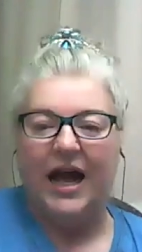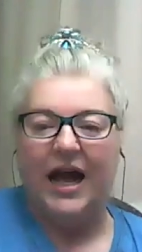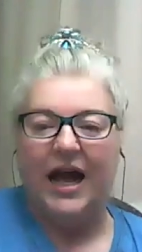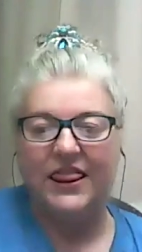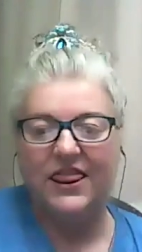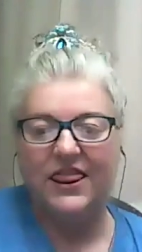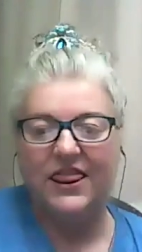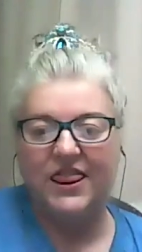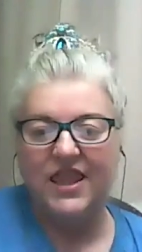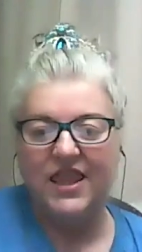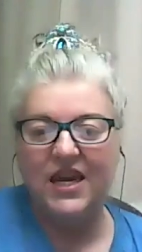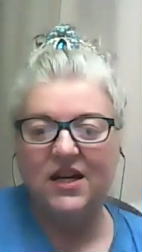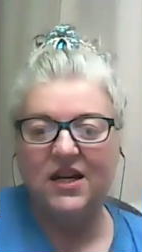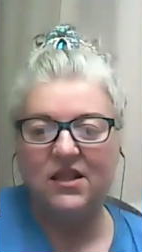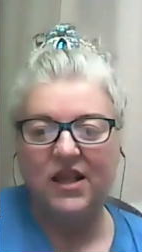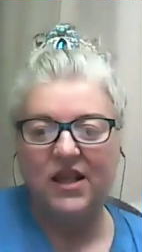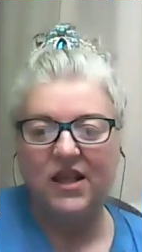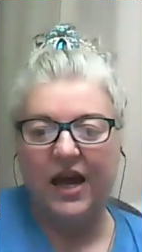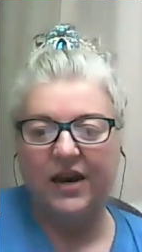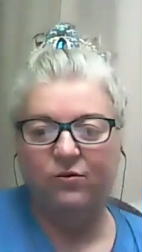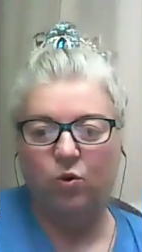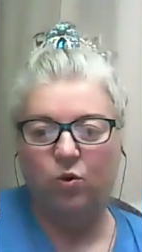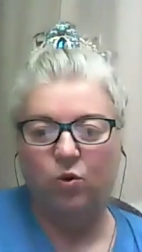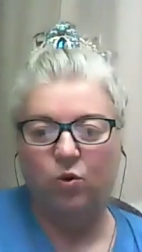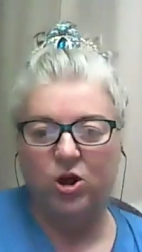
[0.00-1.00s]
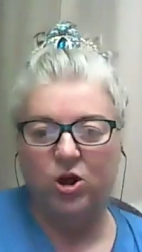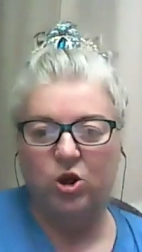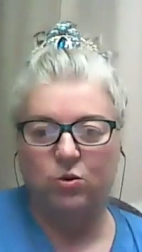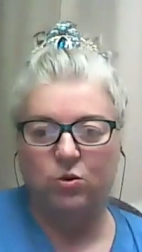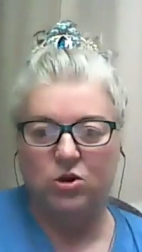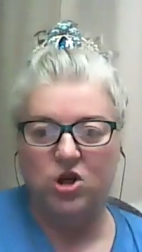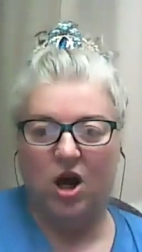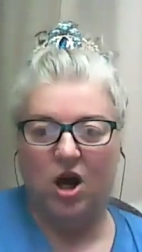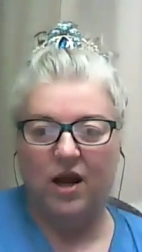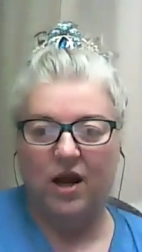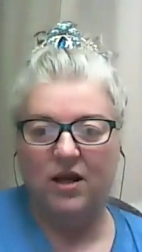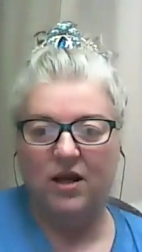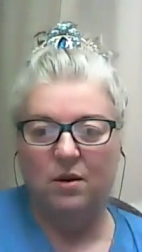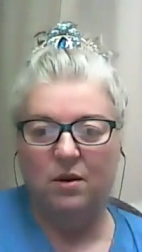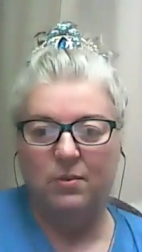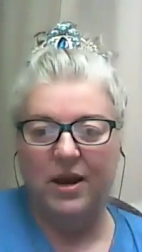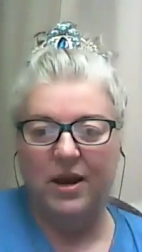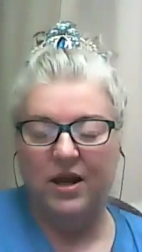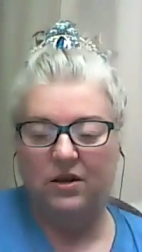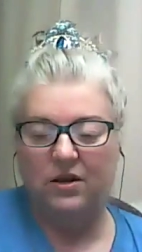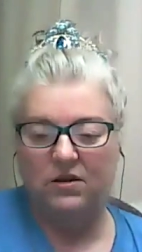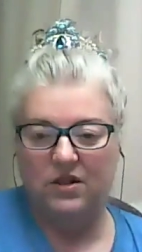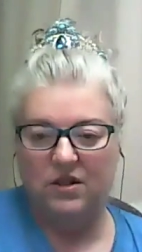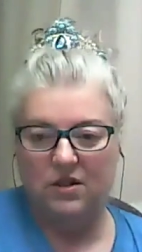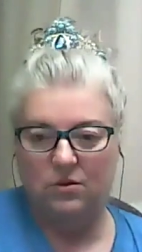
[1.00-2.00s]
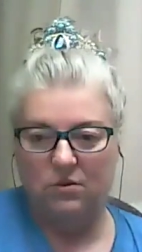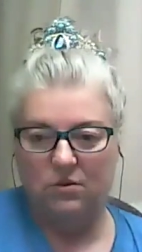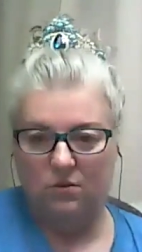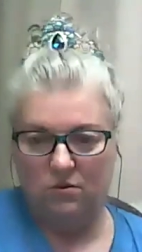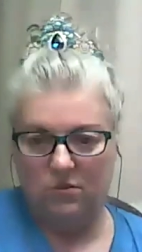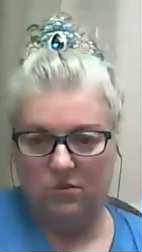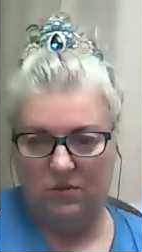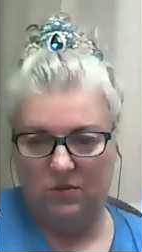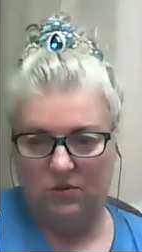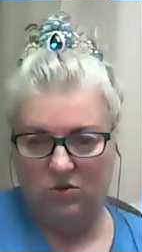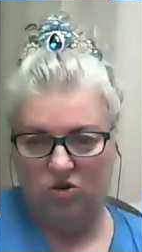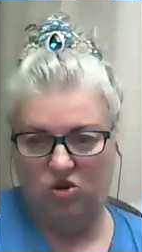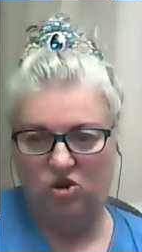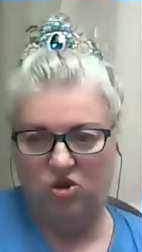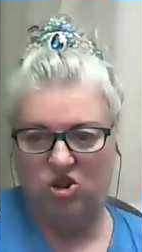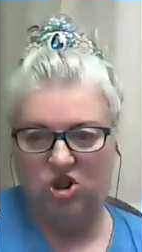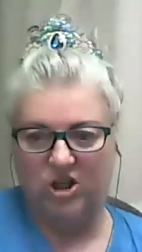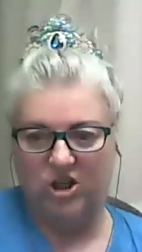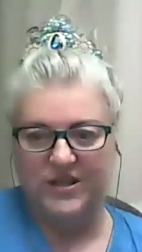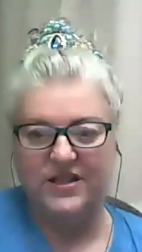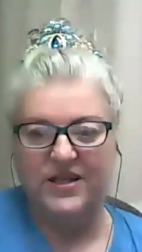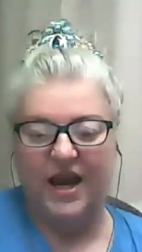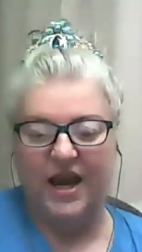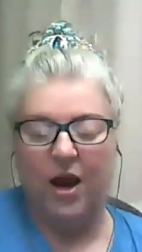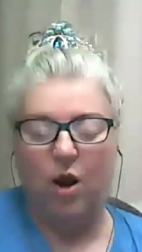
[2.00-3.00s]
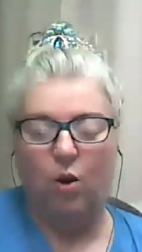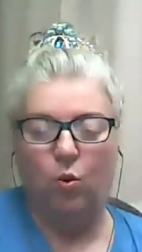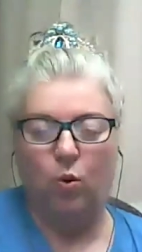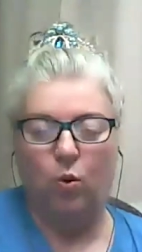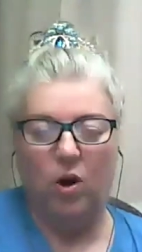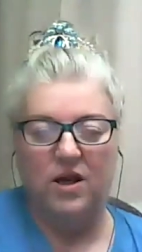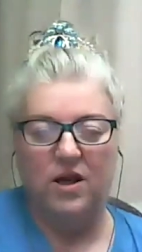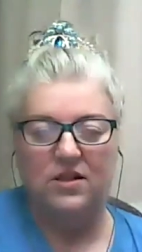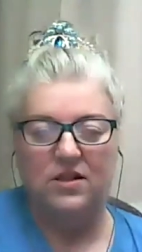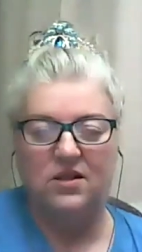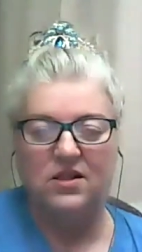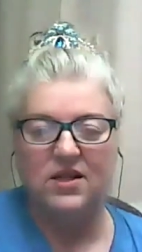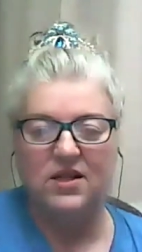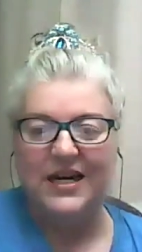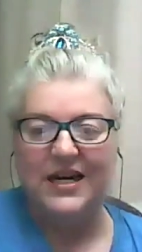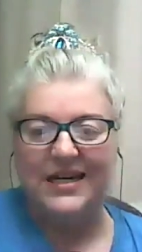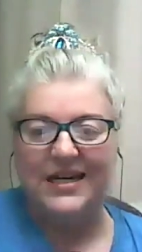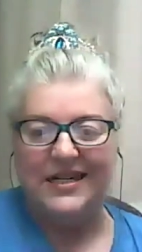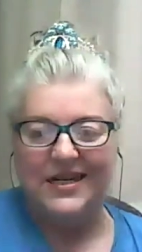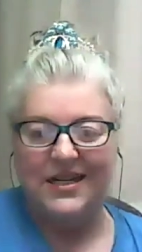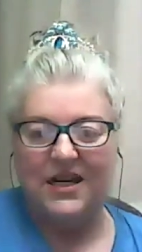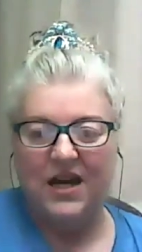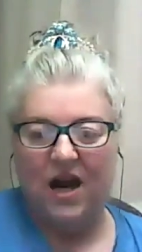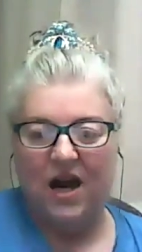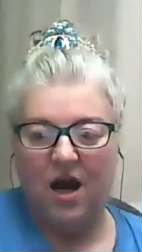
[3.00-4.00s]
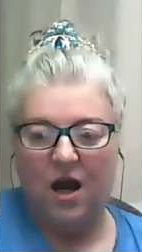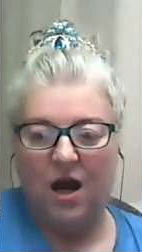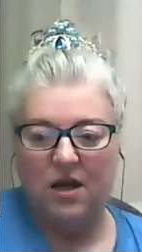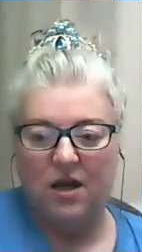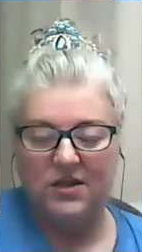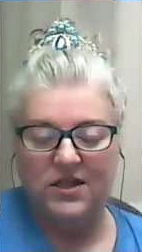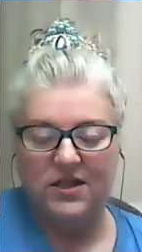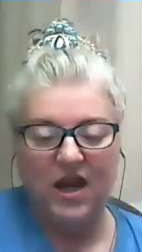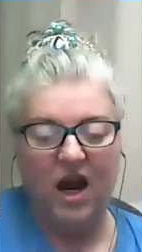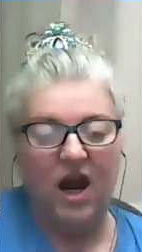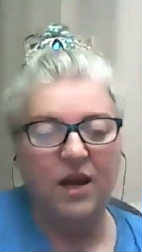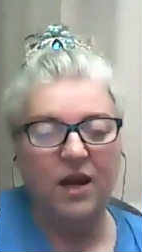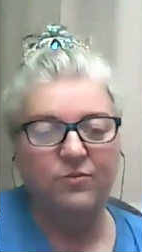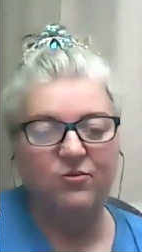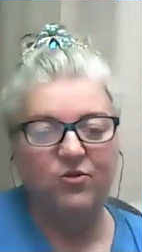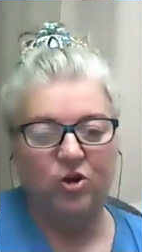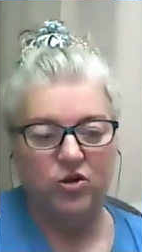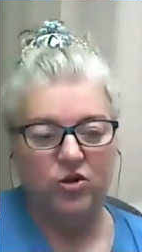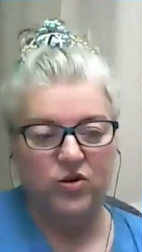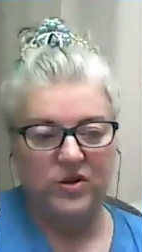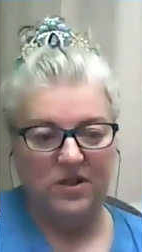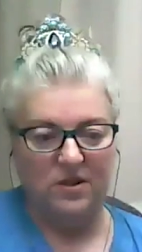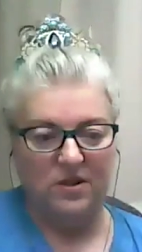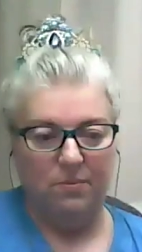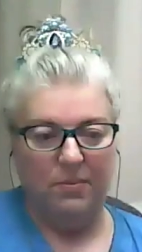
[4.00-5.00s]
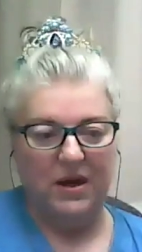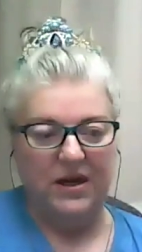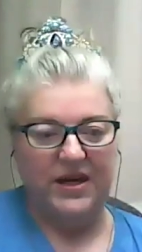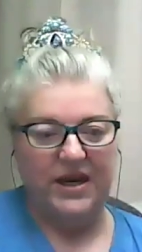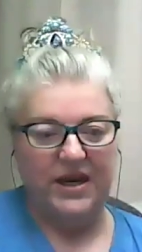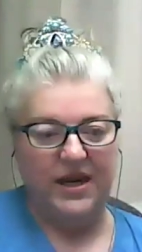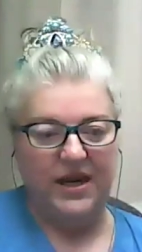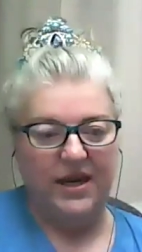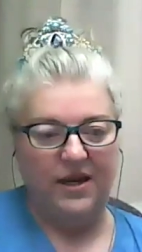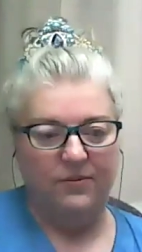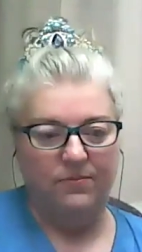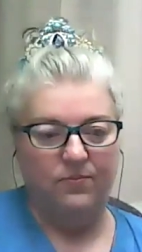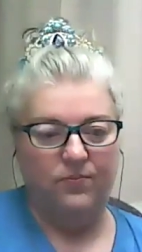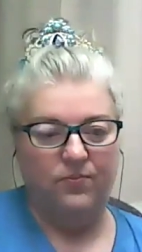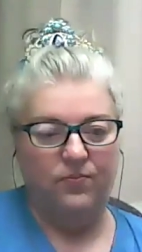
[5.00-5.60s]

I think a lot of what you were talking about just now was uh, time versus money.